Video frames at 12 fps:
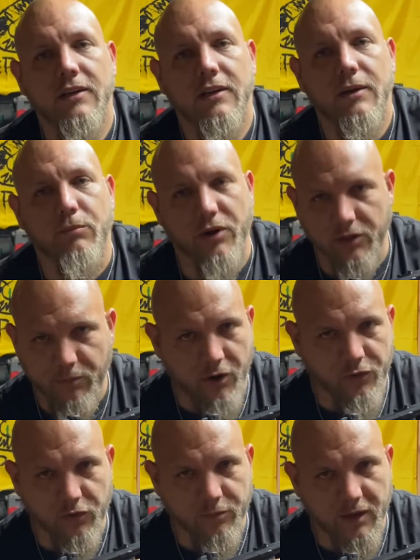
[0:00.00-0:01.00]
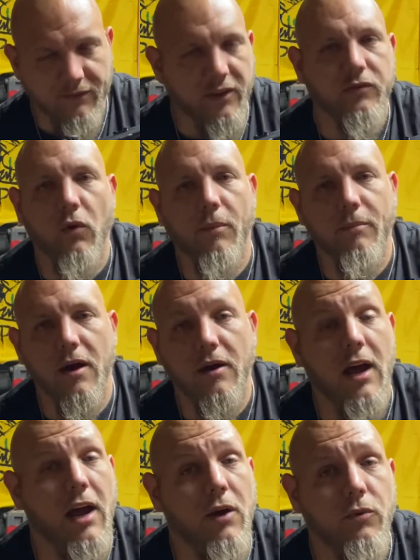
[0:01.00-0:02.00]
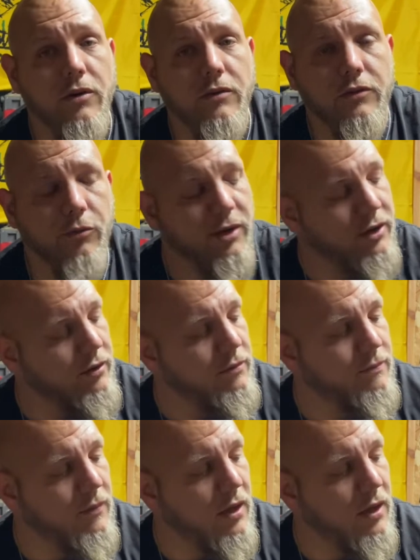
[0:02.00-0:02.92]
Bring the parts with me. I have to swap them out. I will. No big deal.